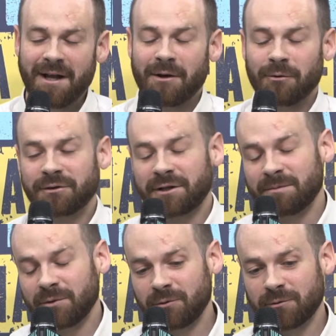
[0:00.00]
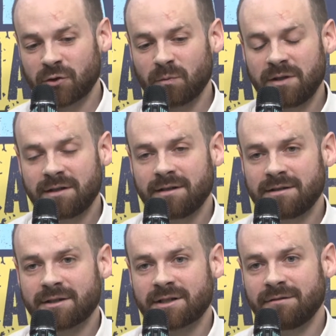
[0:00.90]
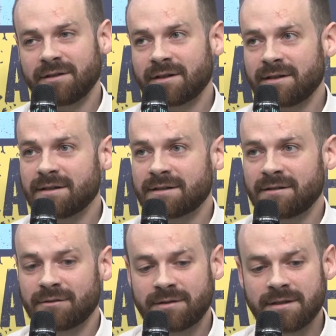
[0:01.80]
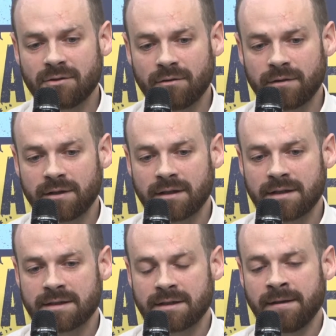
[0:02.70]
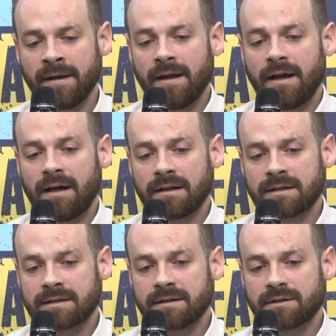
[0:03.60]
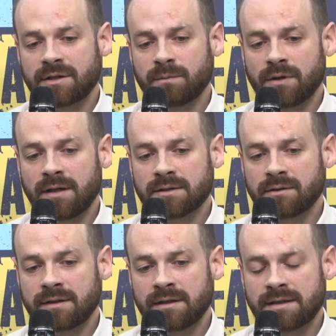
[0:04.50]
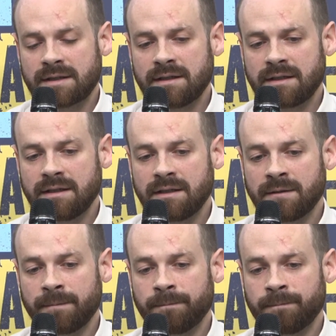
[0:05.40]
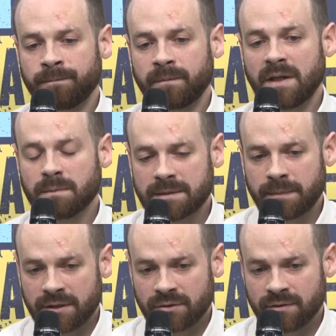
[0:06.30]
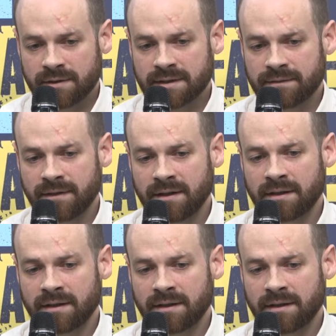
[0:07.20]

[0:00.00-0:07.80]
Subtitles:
of the Ukrainians are happy when the Ukrainian hackers get access to some government registers of Russian Federation.